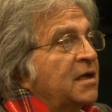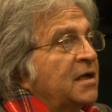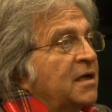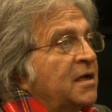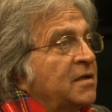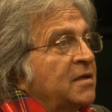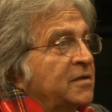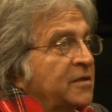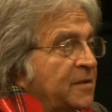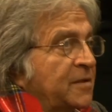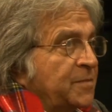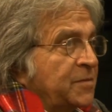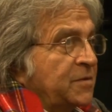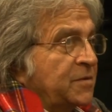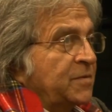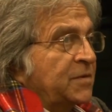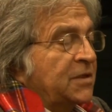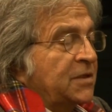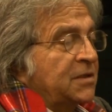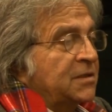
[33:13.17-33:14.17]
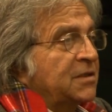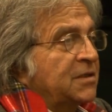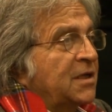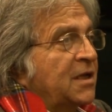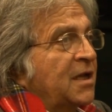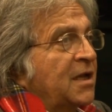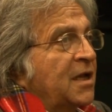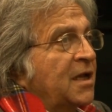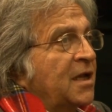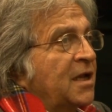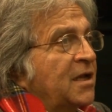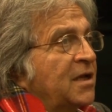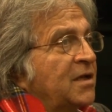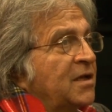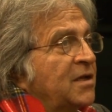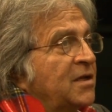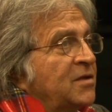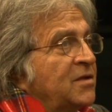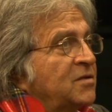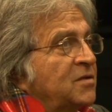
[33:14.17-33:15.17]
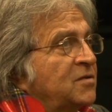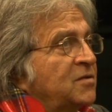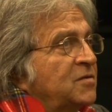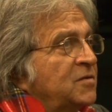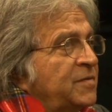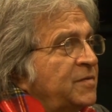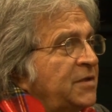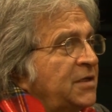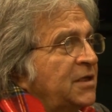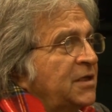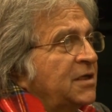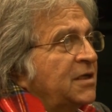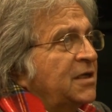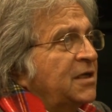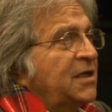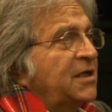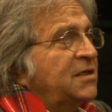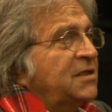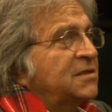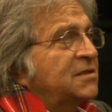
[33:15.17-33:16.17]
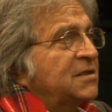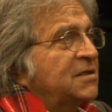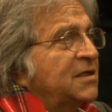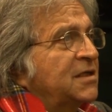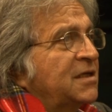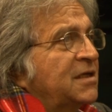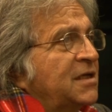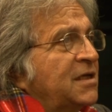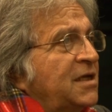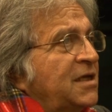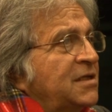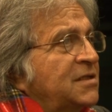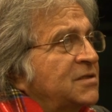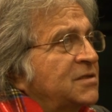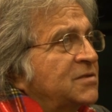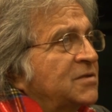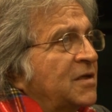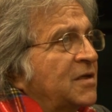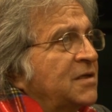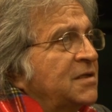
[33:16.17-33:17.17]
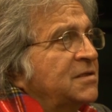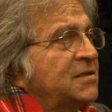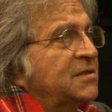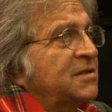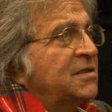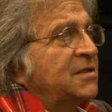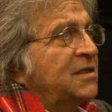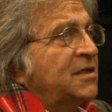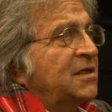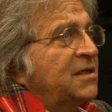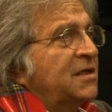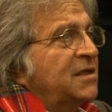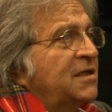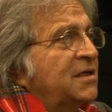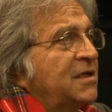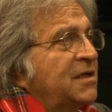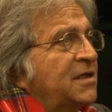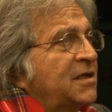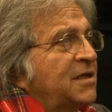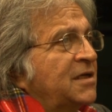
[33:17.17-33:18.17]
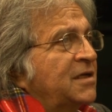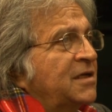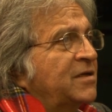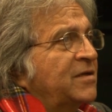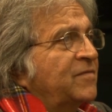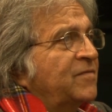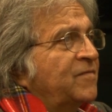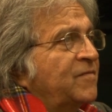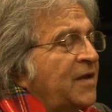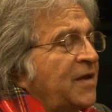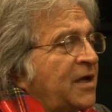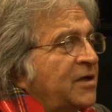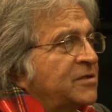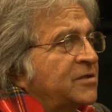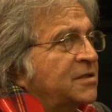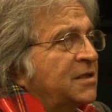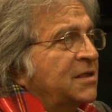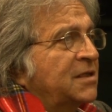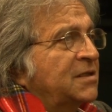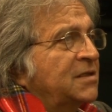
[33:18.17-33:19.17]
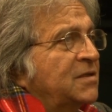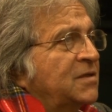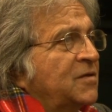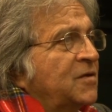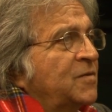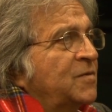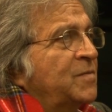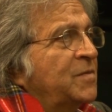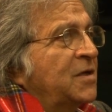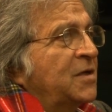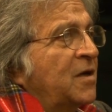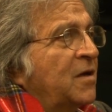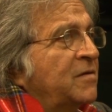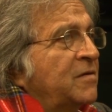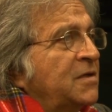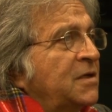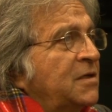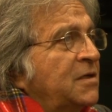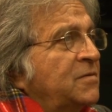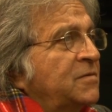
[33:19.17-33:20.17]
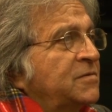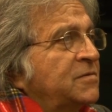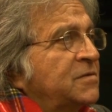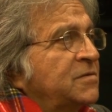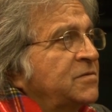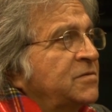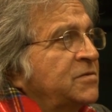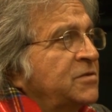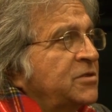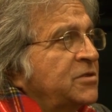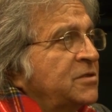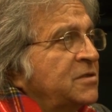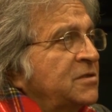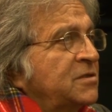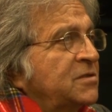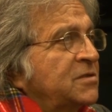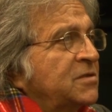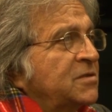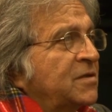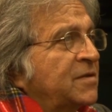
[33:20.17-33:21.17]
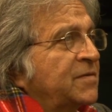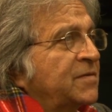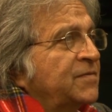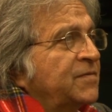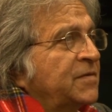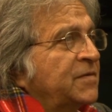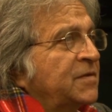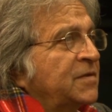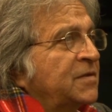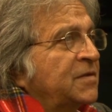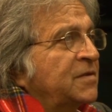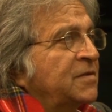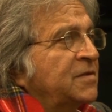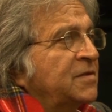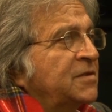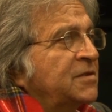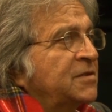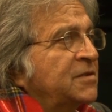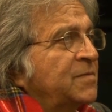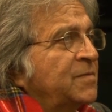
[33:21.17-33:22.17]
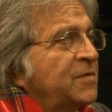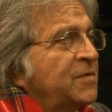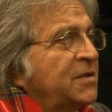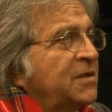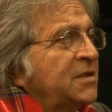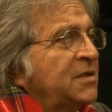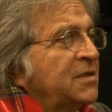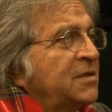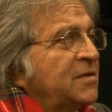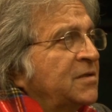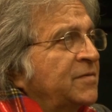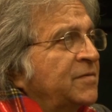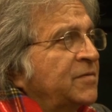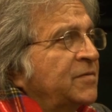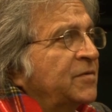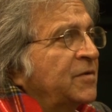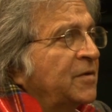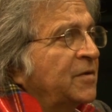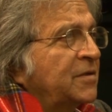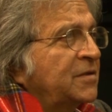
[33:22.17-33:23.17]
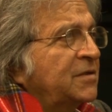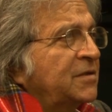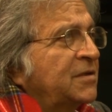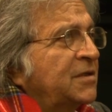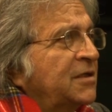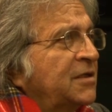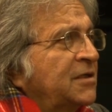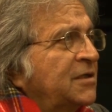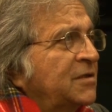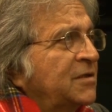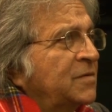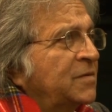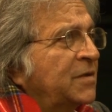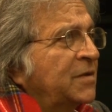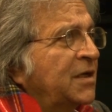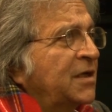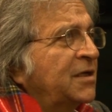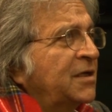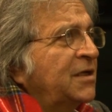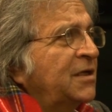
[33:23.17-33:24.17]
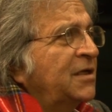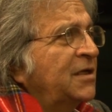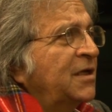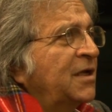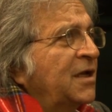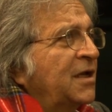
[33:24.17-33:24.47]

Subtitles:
European world. So do we, is solitary reflection or belonging to traditions of discipline of thought and inquiry,